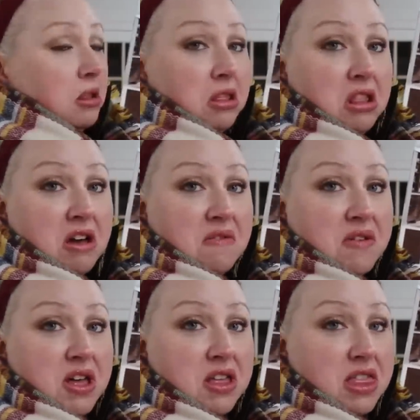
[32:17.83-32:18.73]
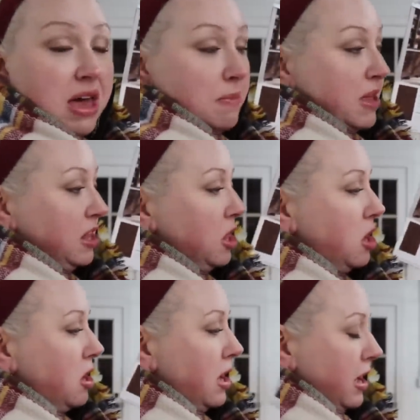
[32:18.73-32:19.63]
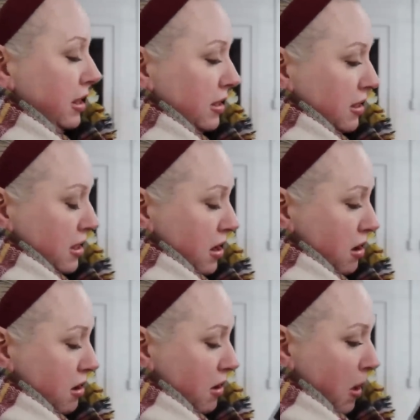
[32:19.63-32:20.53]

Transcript: Love that big long island there.